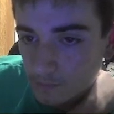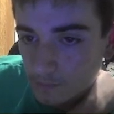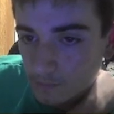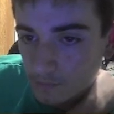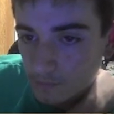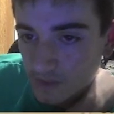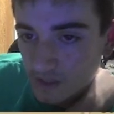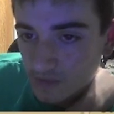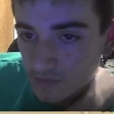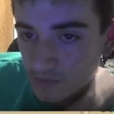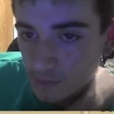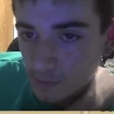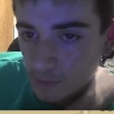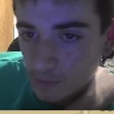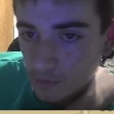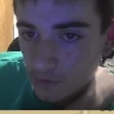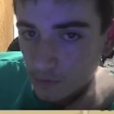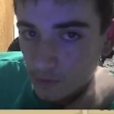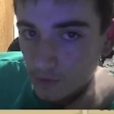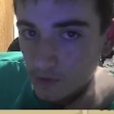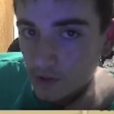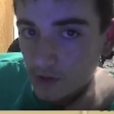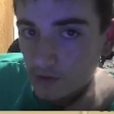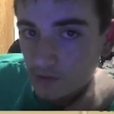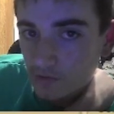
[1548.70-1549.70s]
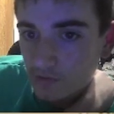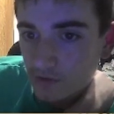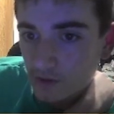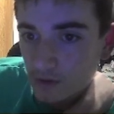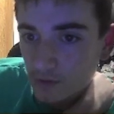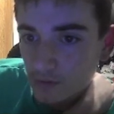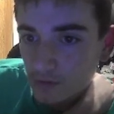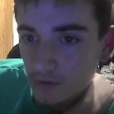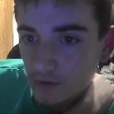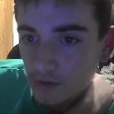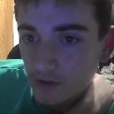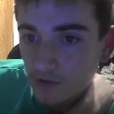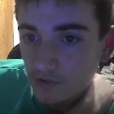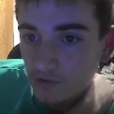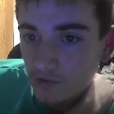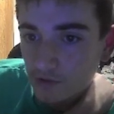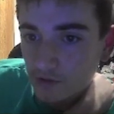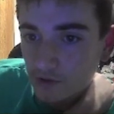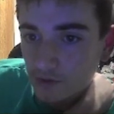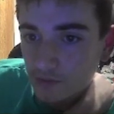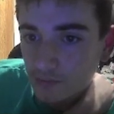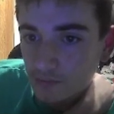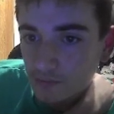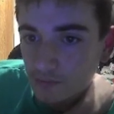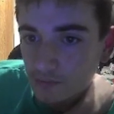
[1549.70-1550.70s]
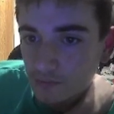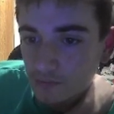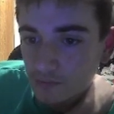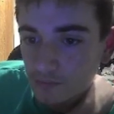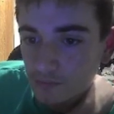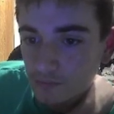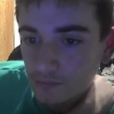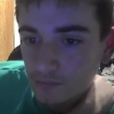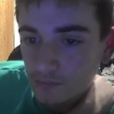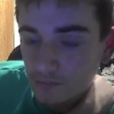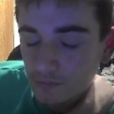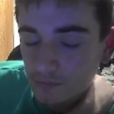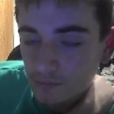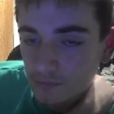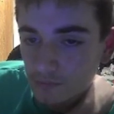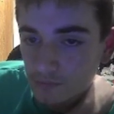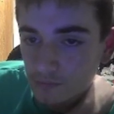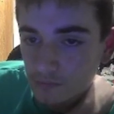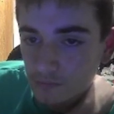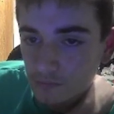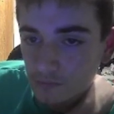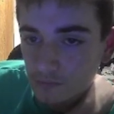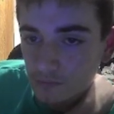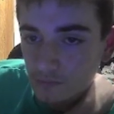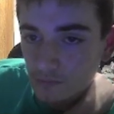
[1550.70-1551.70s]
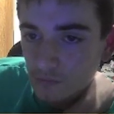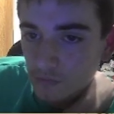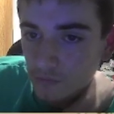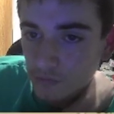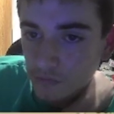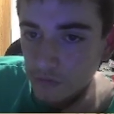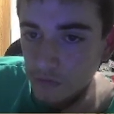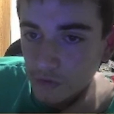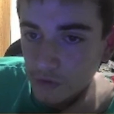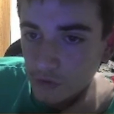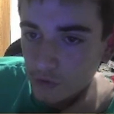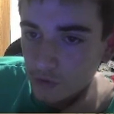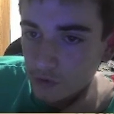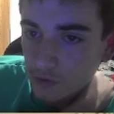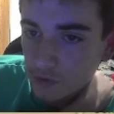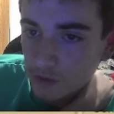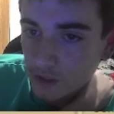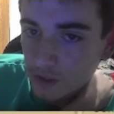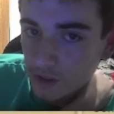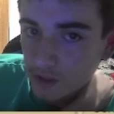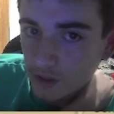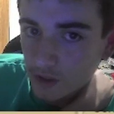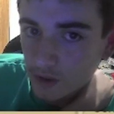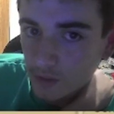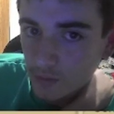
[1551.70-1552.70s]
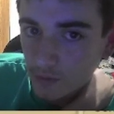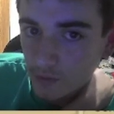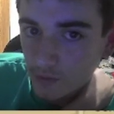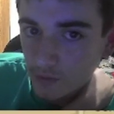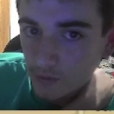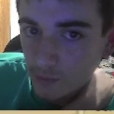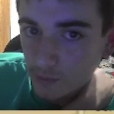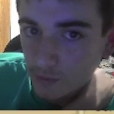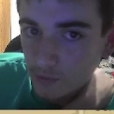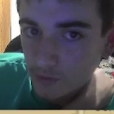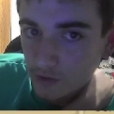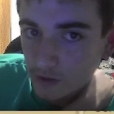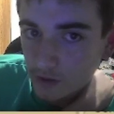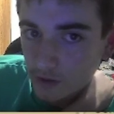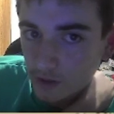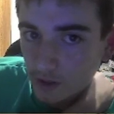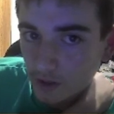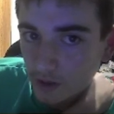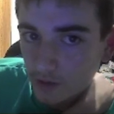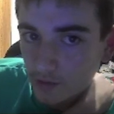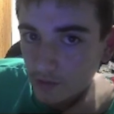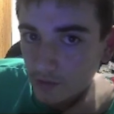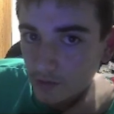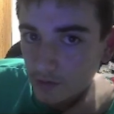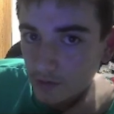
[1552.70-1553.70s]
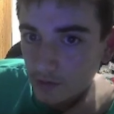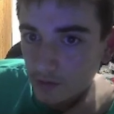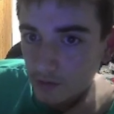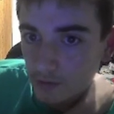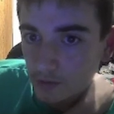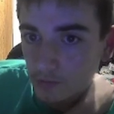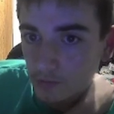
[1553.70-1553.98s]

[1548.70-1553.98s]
And then we'll go 9,000 after. 2k counter is what they can do.